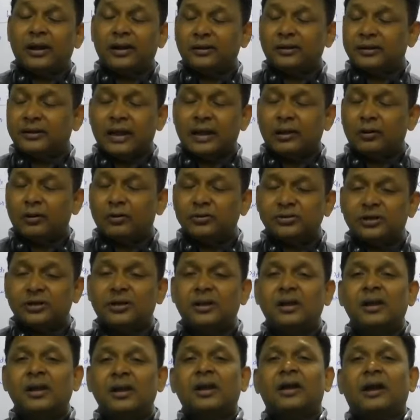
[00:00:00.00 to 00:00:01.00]
halogen
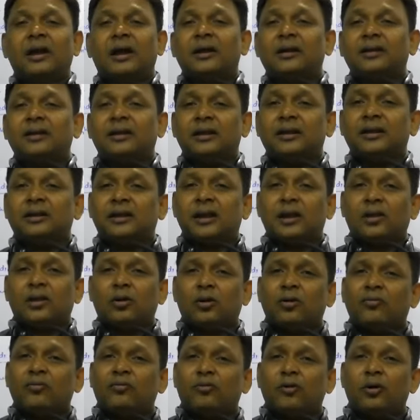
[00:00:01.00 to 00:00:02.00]
and it
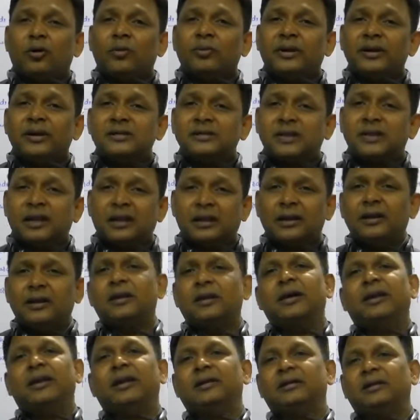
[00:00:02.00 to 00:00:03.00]
cannot form its halide
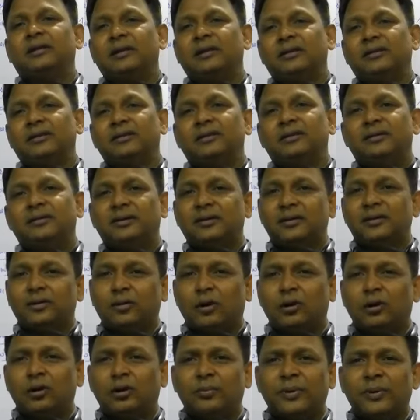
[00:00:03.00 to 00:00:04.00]
directly.
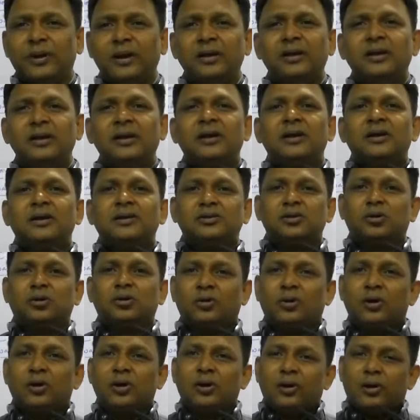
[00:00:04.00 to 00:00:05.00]
Got the point?
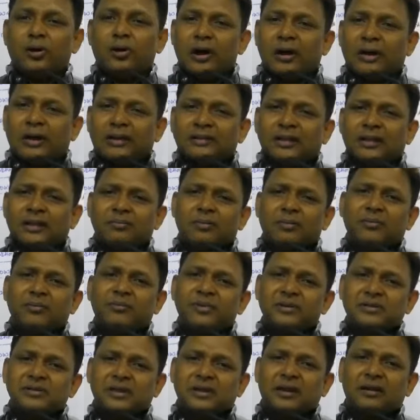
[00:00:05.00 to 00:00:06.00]
So all other
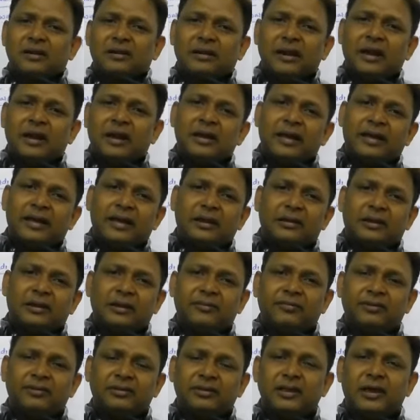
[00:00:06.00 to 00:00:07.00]
members can react directly
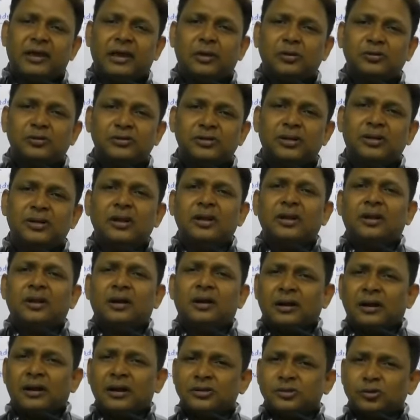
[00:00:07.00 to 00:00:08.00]
with the halogen
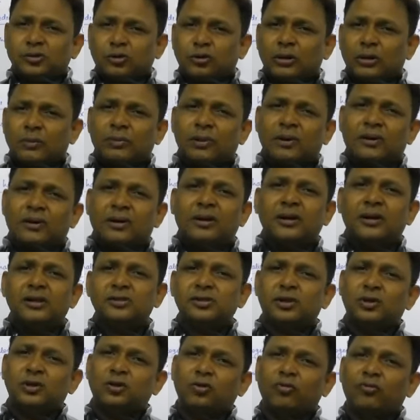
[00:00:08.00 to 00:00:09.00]
under suitable
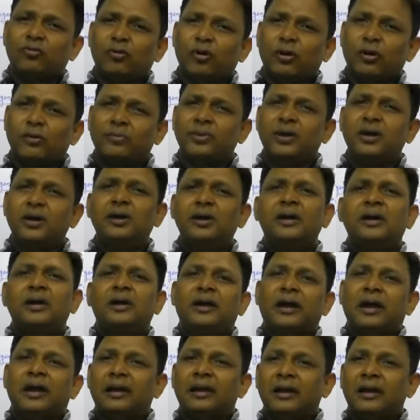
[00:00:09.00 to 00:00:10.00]
condition to form the
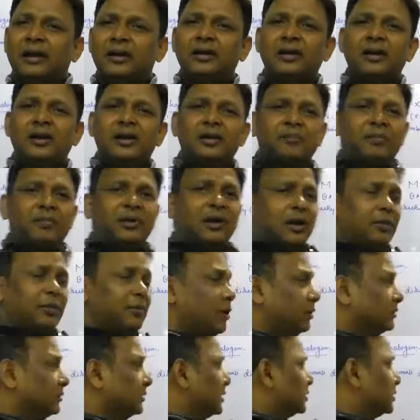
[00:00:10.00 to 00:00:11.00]
halide. But
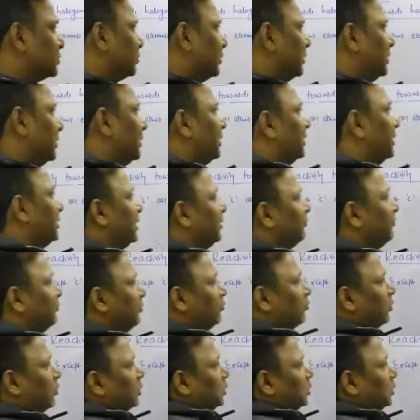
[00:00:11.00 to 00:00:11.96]
among these one, if you want to